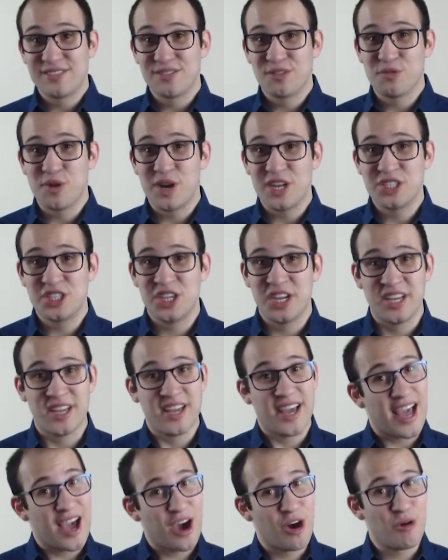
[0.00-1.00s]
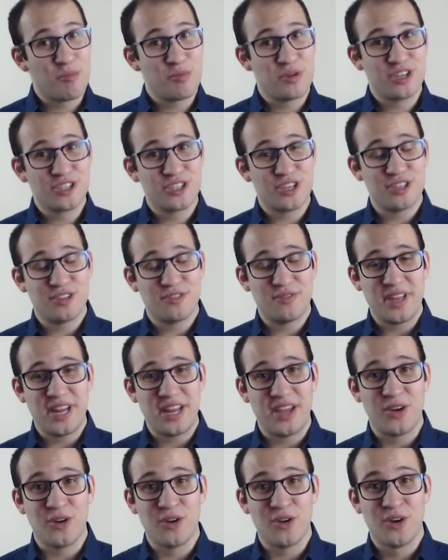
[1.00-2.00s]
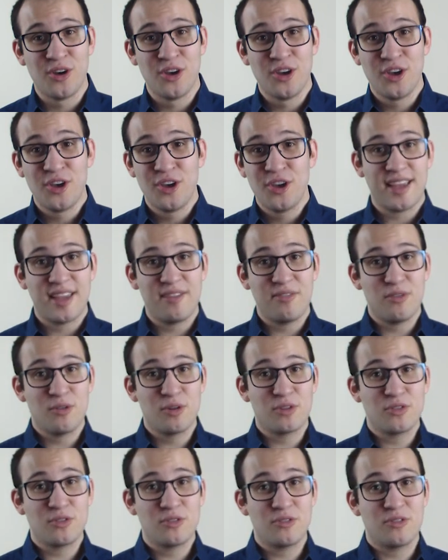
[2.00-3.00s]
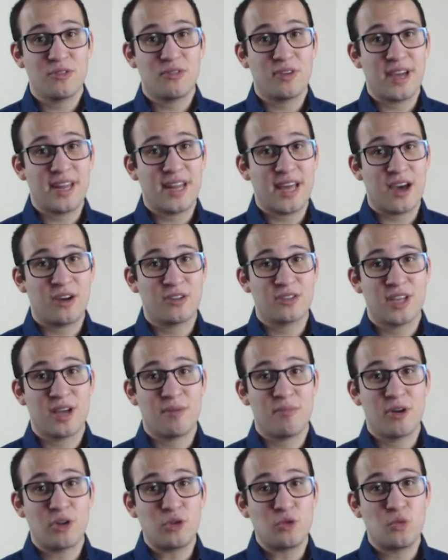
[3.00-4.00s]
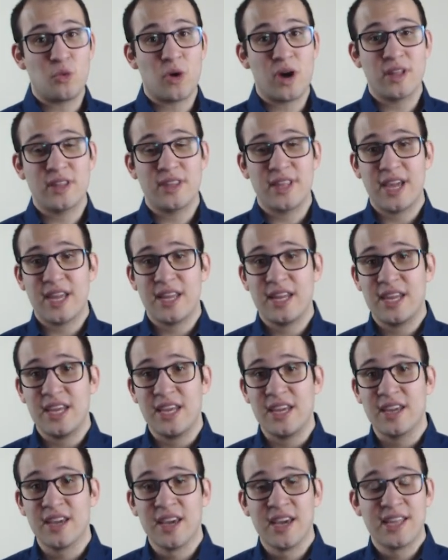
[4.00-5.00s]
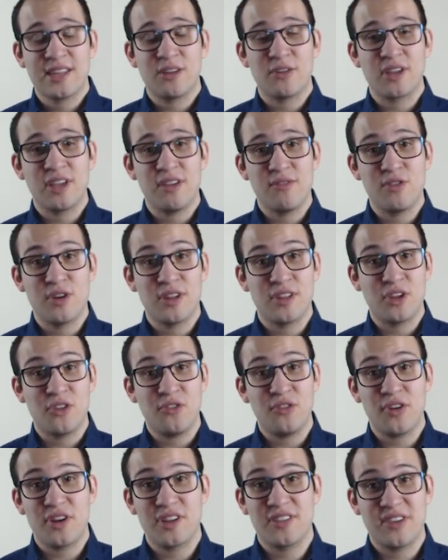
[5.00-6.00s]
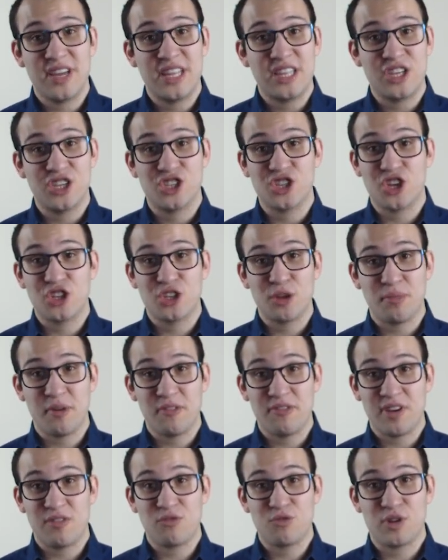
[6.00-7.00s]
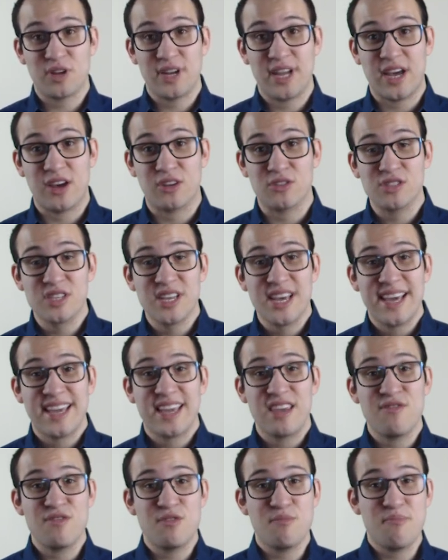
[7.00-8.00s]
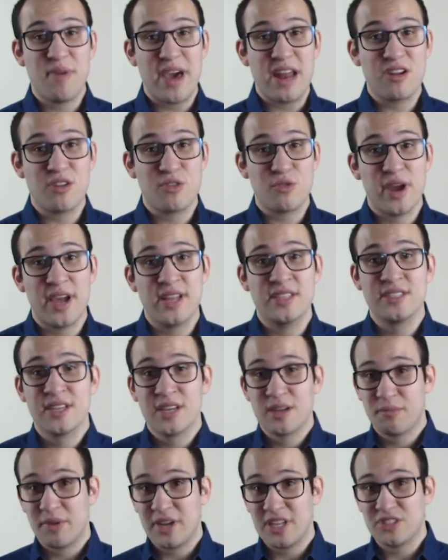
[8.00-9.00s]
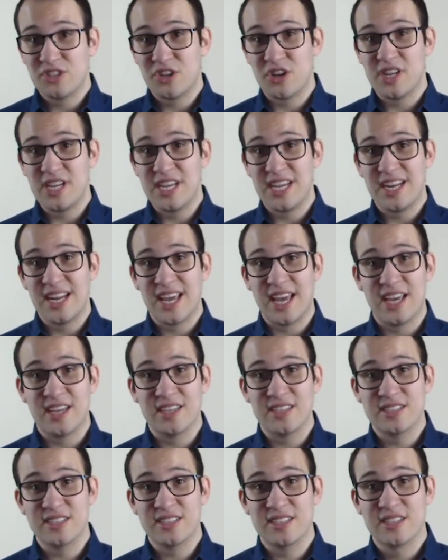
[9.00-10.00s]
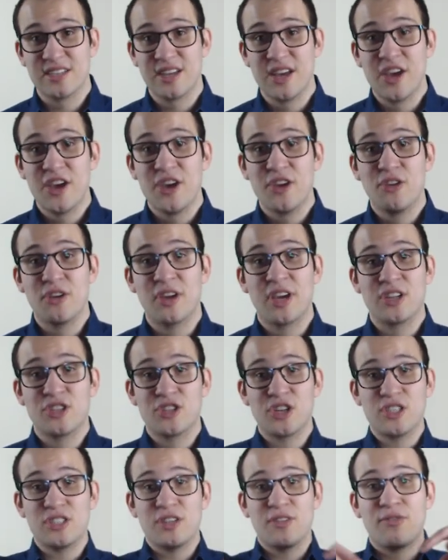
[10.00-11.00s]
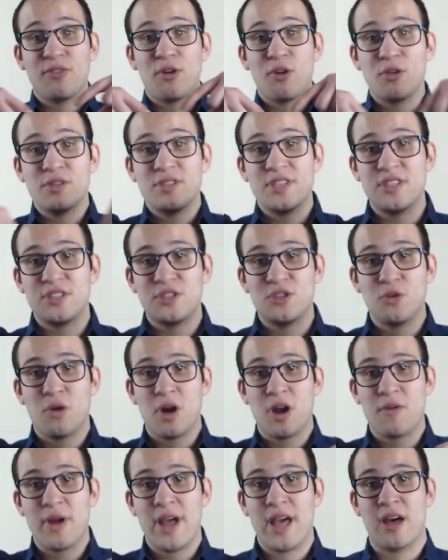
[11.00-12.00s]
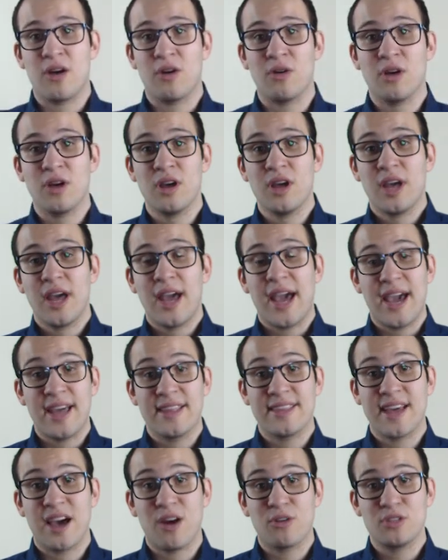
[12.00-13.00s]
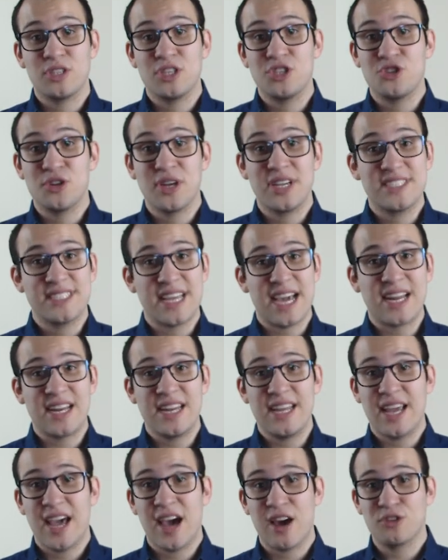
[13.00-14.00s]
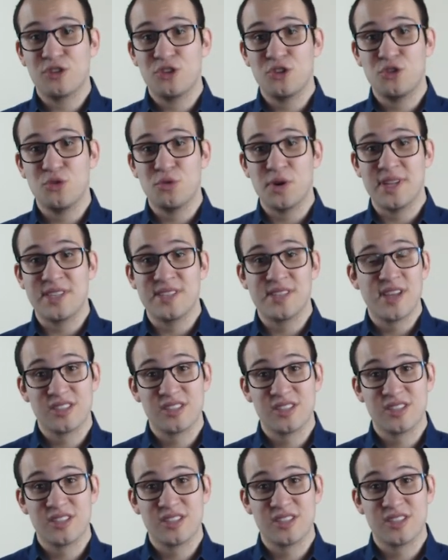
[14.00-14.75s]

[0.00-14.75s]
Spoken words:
for watching. I hope you enjoyed the video. If you want to find out about one technique that will give you an unfair advantage on top of everyone else, give you better grades by studying less, you can just follow this URL and I'll teach you exactly how to do it.